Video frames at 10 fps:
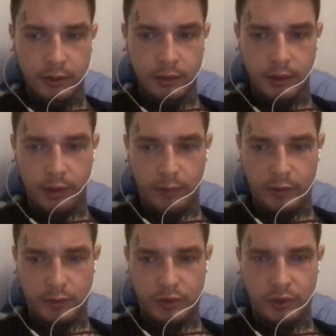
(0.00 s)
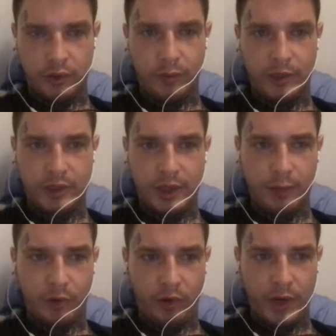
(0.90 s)
How am I supposed to do my
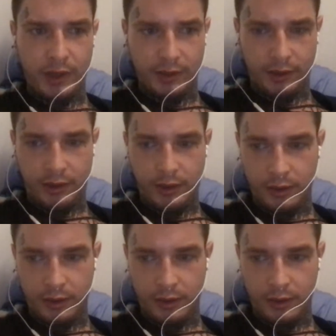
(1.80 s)
job correctly?